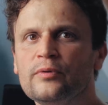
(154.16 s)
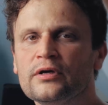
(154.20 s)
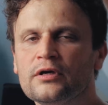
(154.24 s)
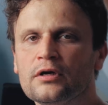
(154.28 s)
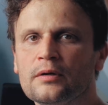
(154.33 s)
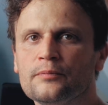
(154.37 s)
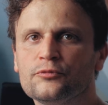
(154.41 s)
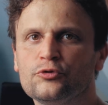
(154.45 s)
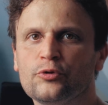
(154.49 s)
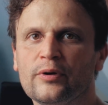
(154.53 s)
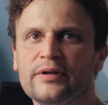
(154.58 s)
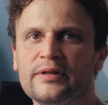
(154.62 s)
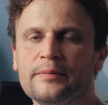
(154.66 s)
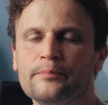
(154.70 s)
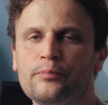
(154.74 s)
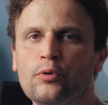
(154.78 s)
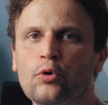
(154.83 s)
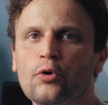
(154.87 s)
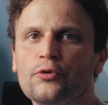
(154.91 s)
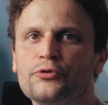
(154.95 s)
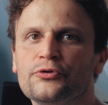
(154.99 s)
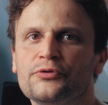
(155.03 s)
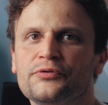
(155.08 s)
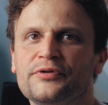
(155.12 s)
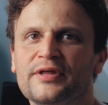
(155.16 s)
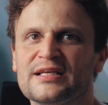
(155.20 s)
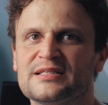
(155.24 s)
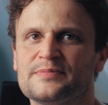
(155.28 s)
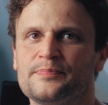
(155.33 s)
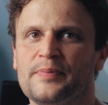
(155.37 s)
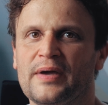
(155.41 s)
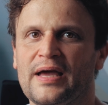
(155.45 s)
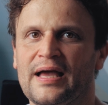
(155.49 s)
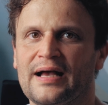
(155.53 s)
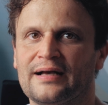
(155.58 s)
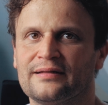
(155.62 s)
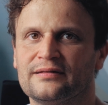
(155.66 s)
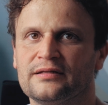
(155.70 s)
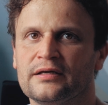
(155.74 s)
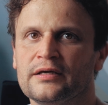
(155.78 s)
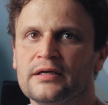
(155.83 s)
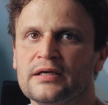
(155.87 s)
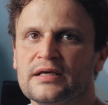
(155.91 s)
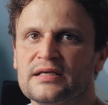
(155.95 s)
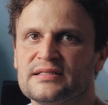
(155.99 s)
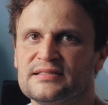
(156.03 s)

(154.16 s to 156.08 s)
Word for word: we come to an important aspect.